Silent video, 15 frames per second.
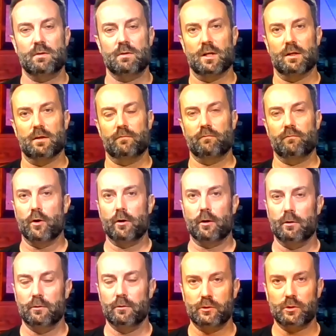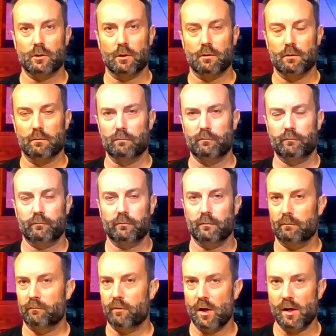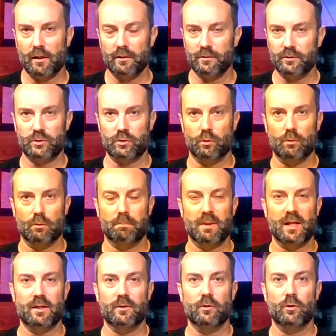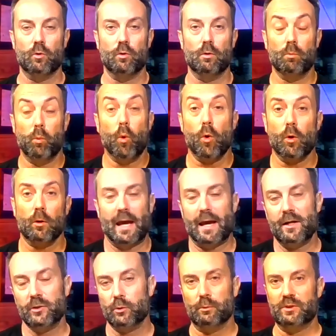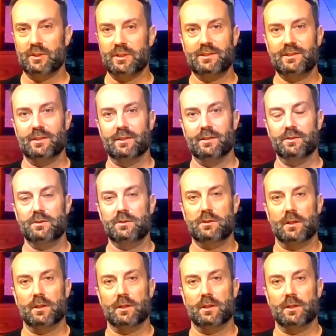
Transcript: uh, photos of violence or blood and gore, war casualty scenes